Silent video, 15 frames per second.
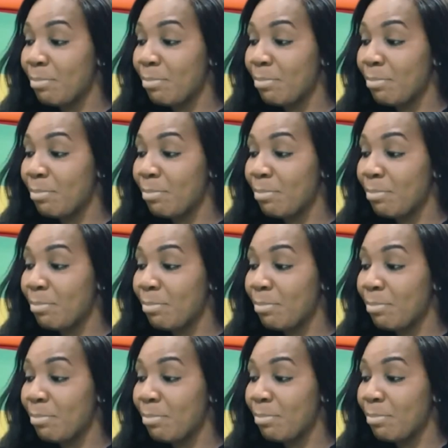
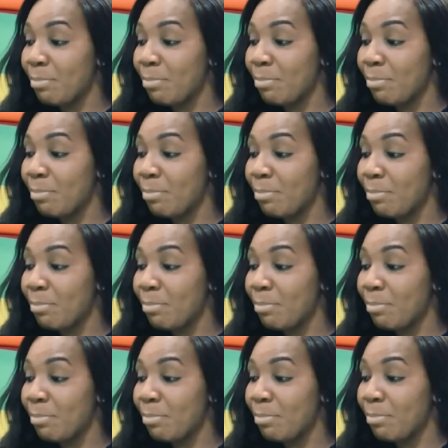
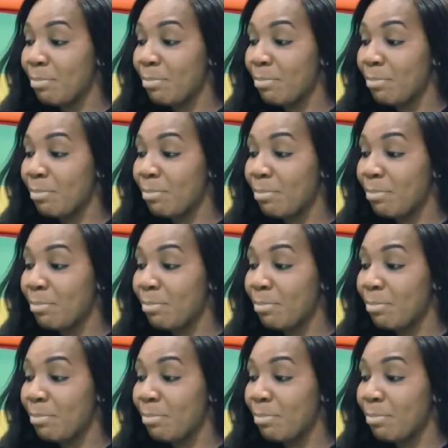The person shown says nothing.